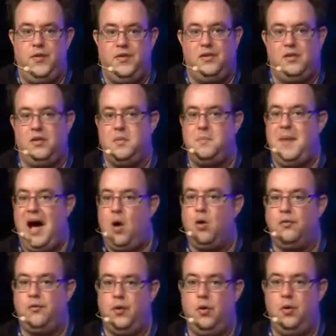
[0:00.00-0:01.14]
physically
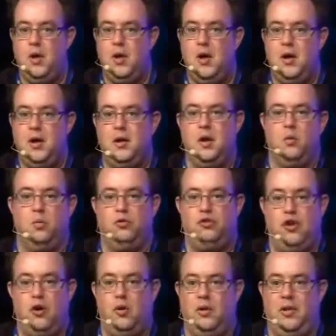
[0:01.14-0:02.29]
powerful,
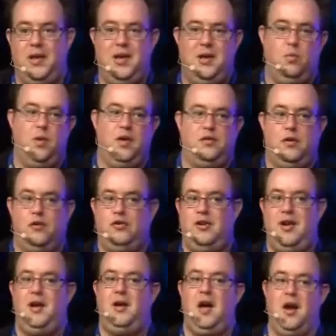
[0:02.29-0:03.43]
generally we
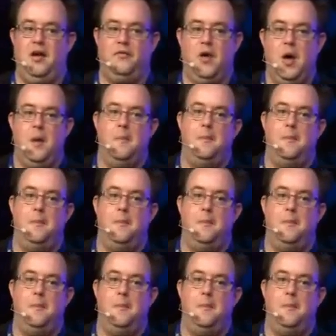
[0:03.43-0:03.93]
associate kind of